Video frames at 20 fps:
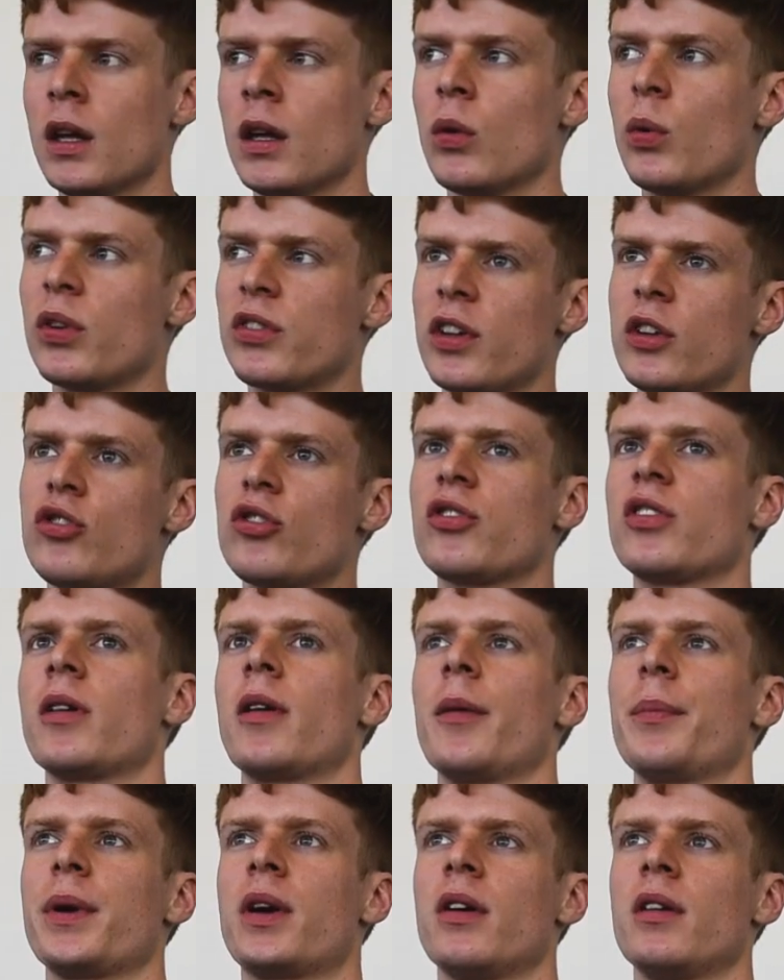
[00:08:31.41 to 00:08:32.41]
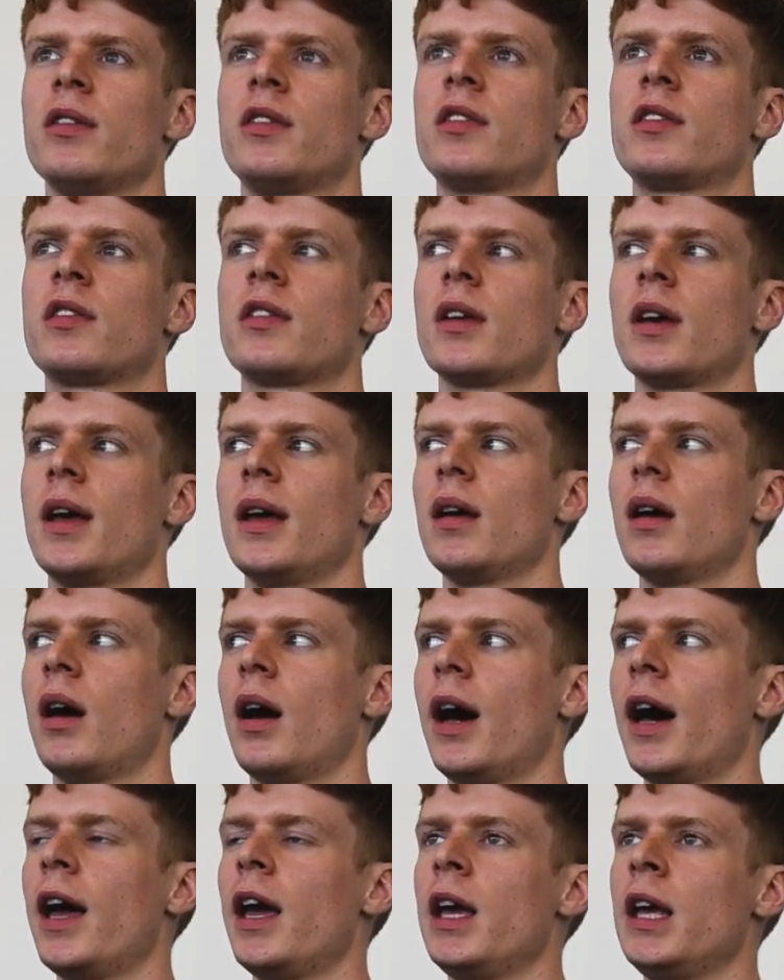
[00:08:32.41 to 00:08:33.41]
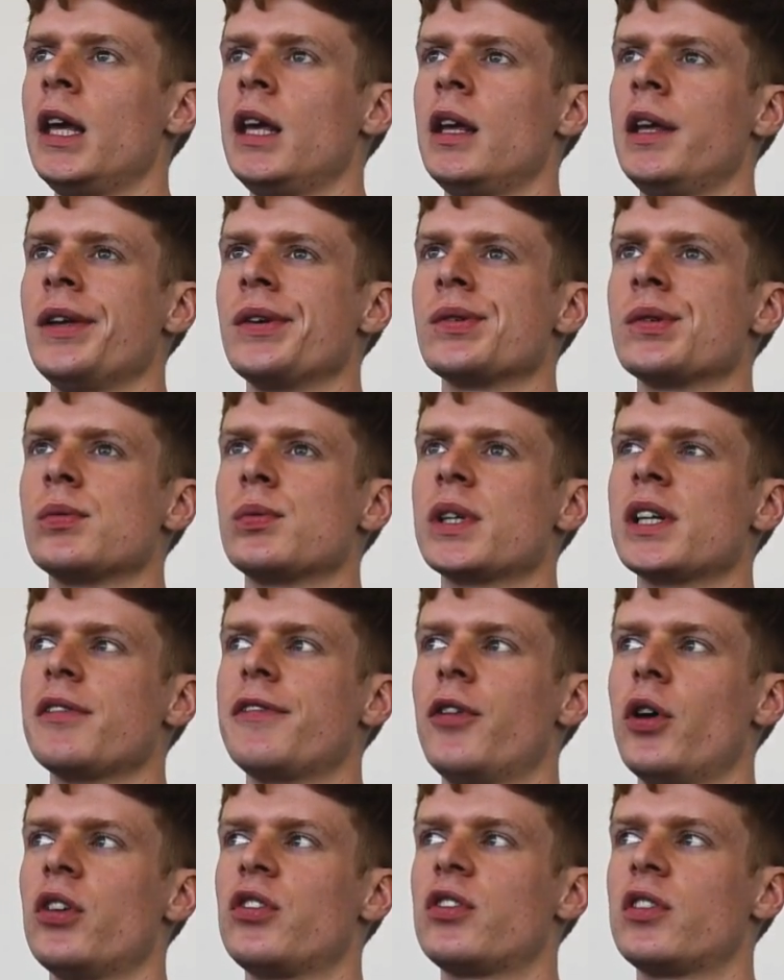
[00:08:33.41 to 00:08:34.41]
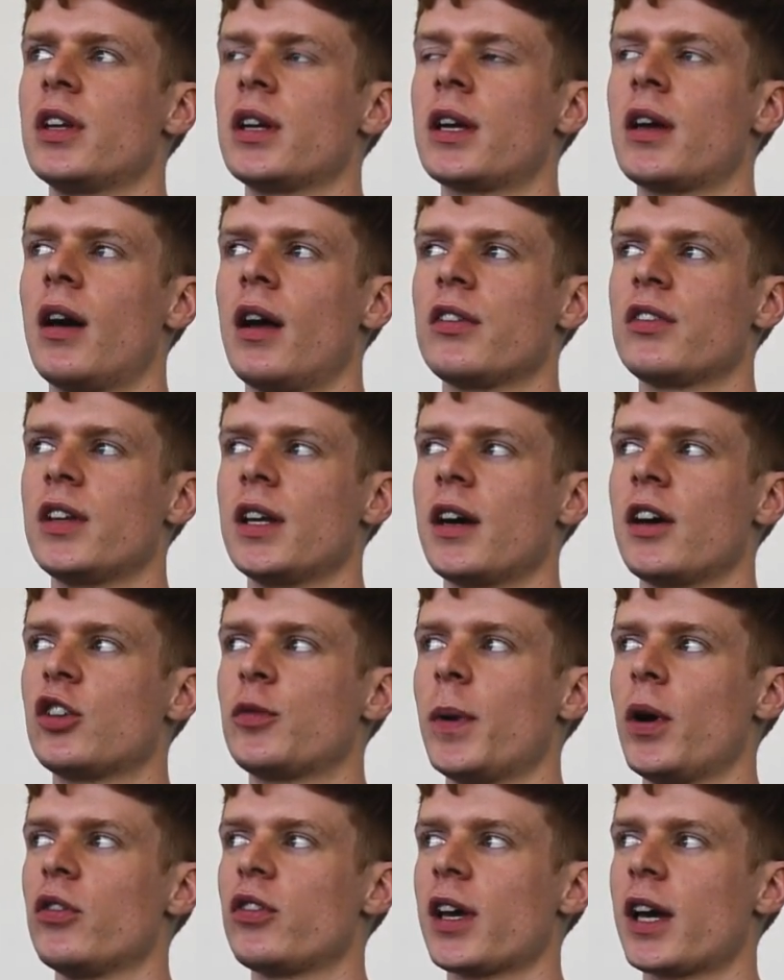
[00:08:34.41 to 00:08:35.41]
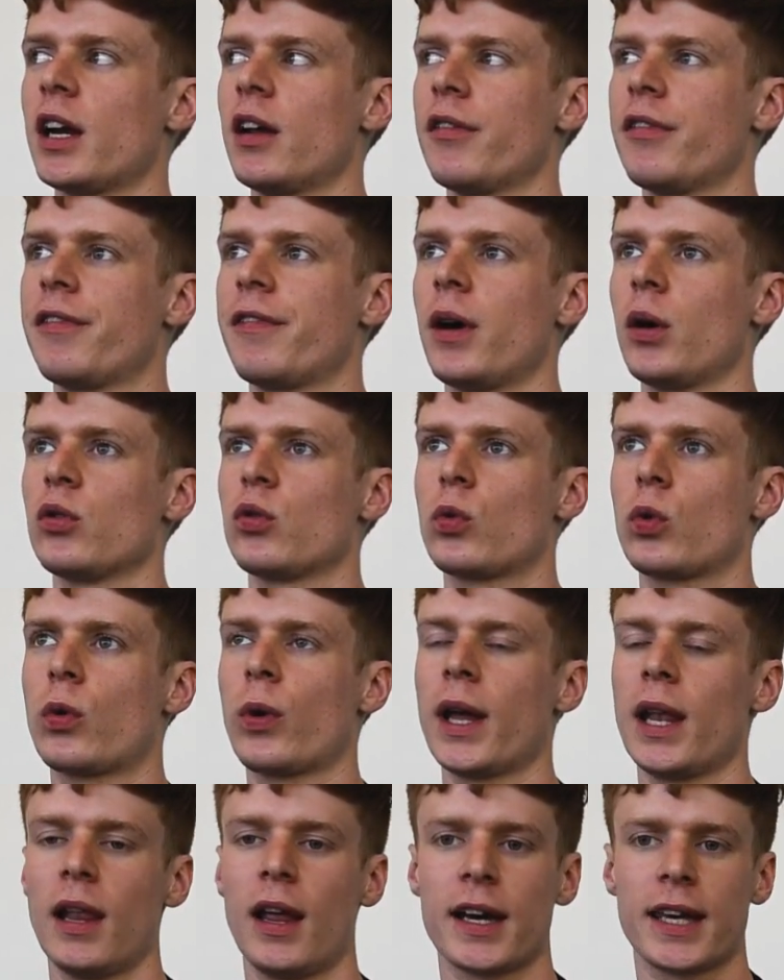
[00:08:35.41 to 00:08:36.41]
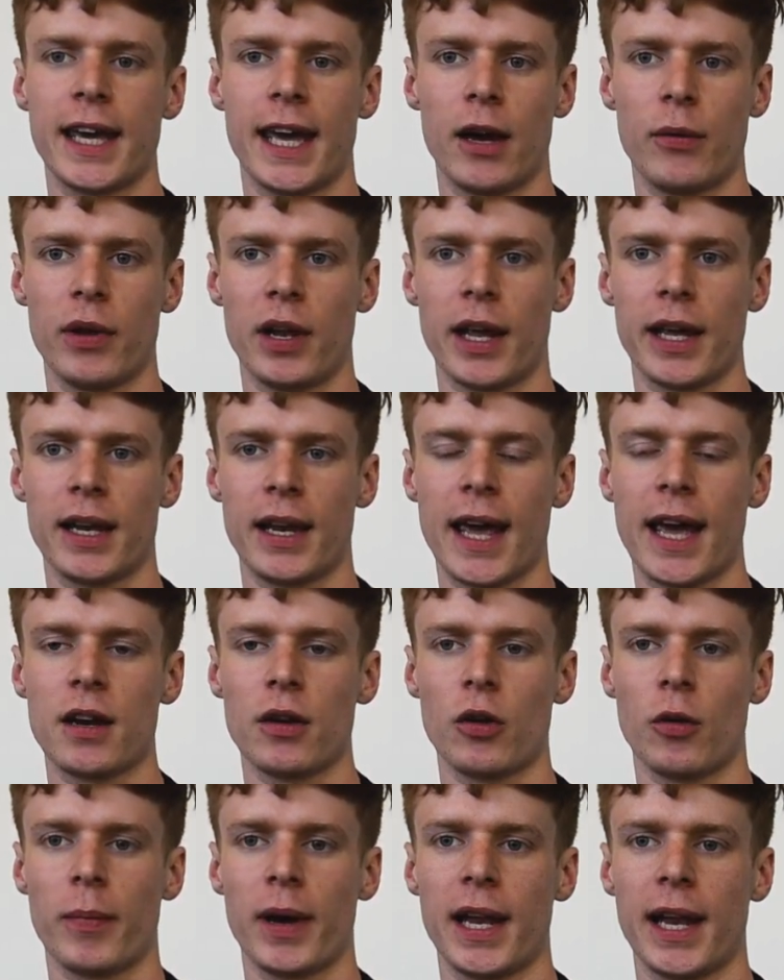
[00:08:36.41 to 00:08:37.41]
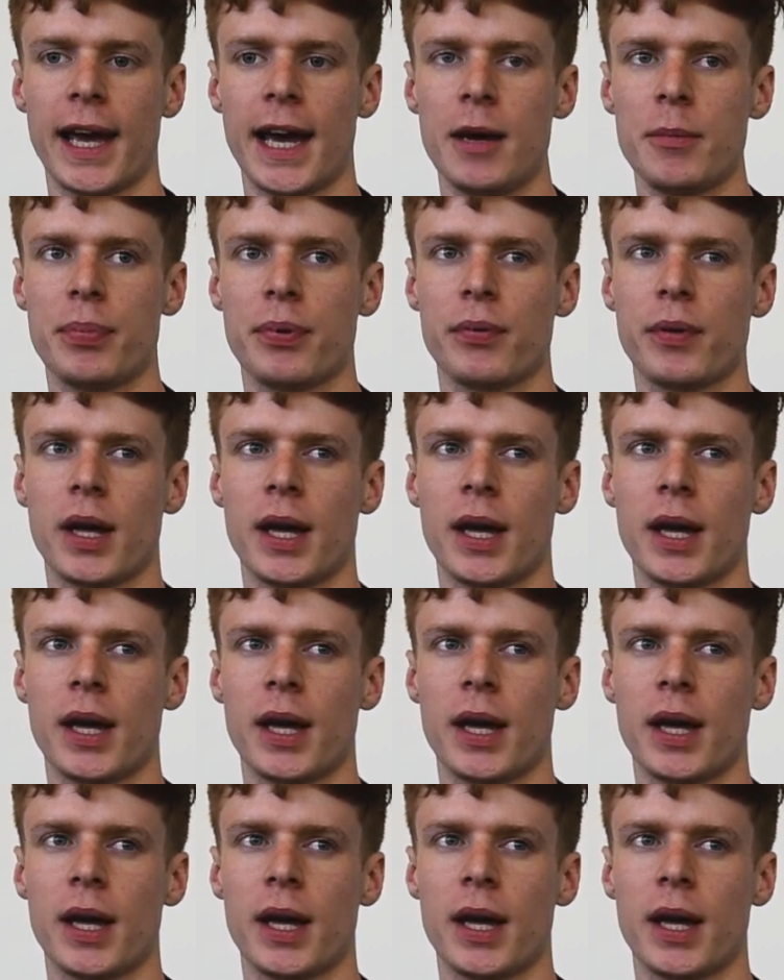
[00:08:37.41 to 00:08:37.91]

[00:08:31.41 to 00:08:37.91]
Well, it's interesting, right? Because when I first did casting, I suppose I was quite lucky how it like landed on my lap.